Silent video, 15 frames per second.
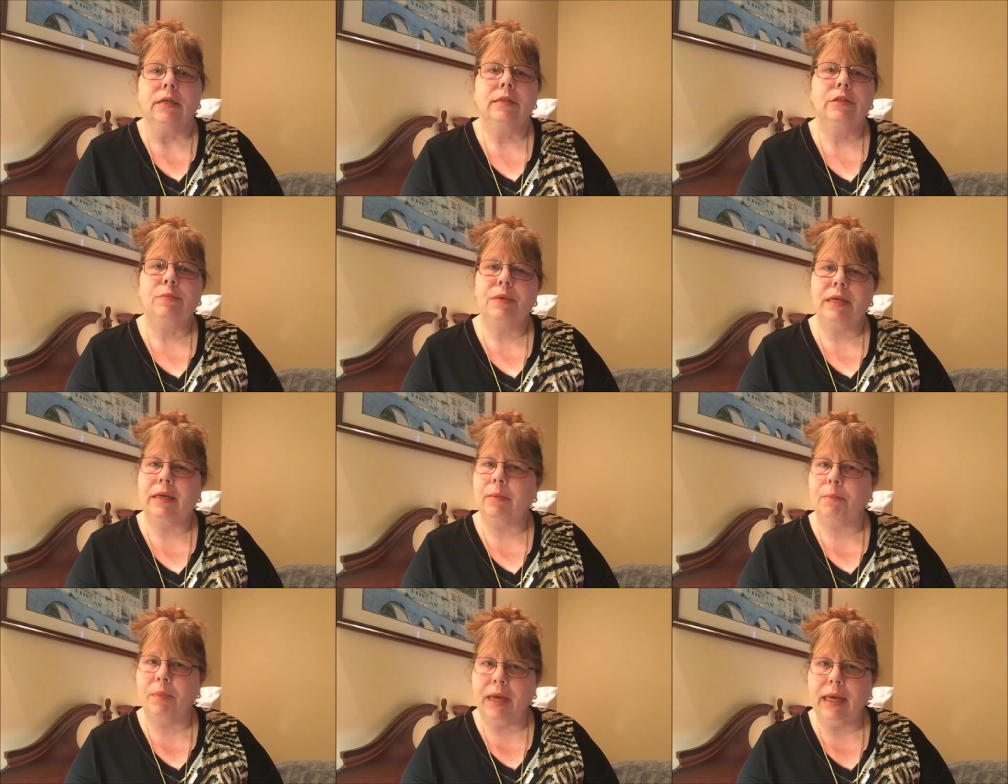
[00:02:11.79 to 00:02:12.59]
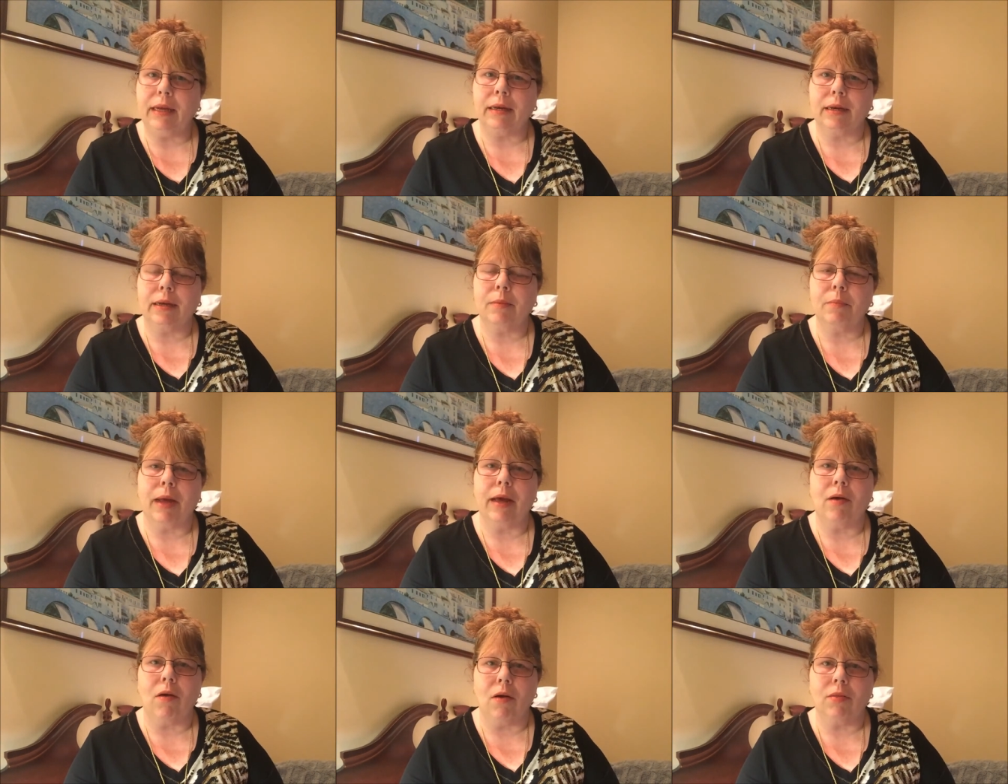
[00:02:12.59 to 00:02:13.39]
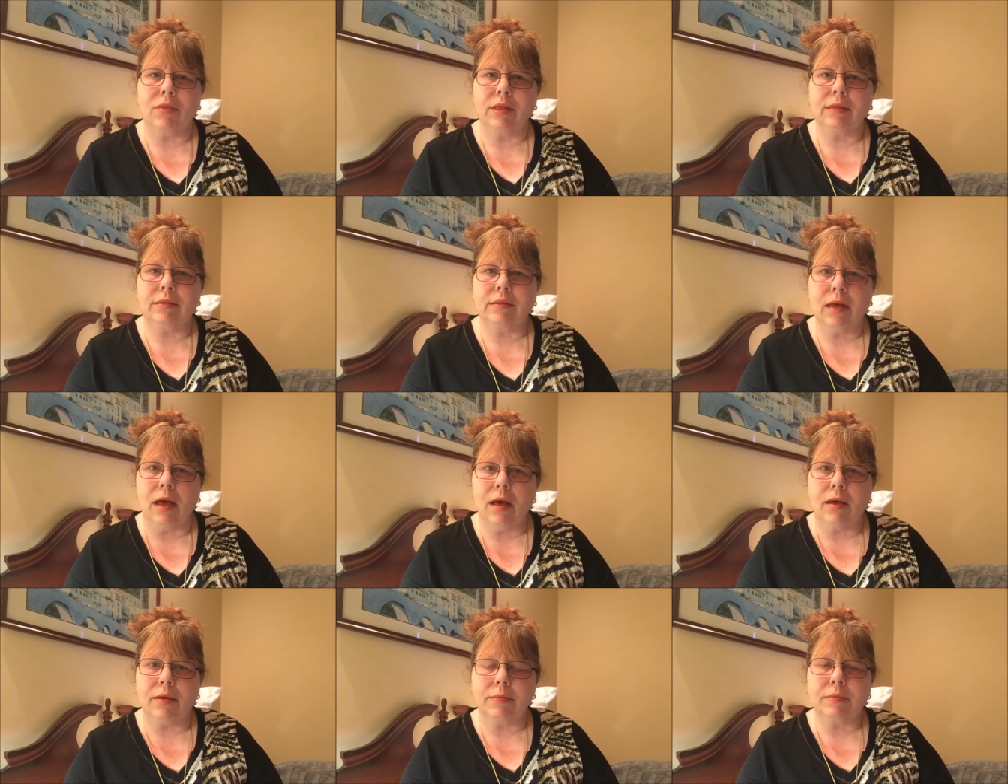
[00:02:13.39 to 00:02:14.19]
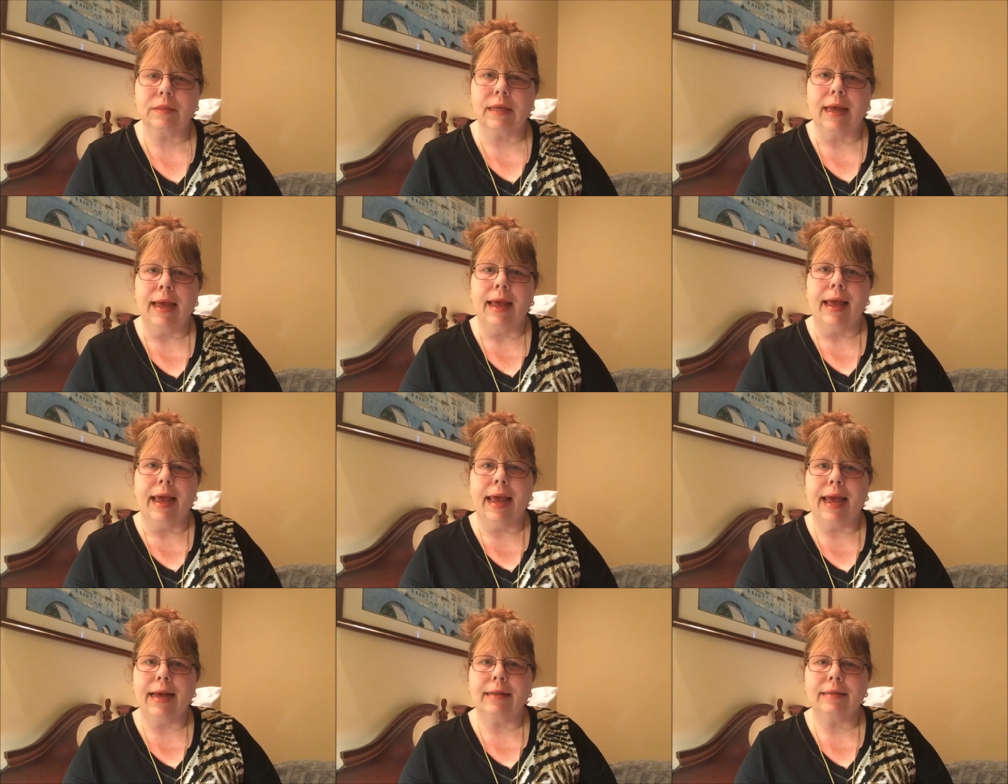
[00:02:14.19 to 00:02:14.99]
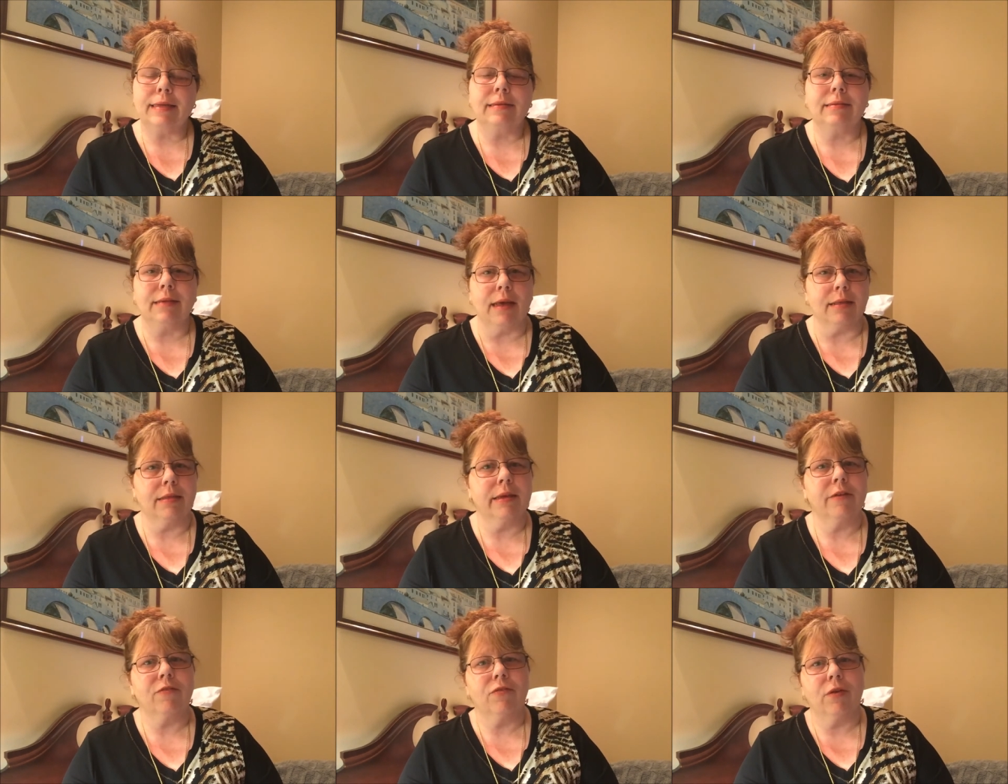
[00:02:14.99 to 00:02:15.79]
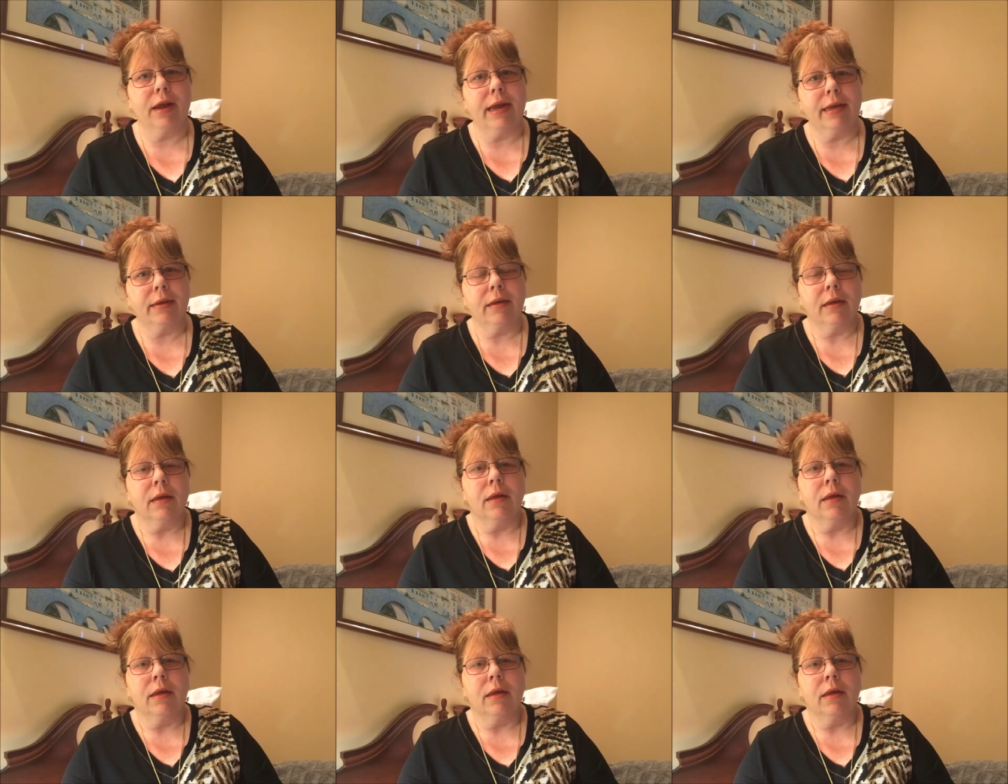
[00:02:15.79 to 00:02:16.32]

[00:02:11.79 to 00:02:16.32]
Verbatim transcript: to being bitten by all these zombies, and he's deathly afraid.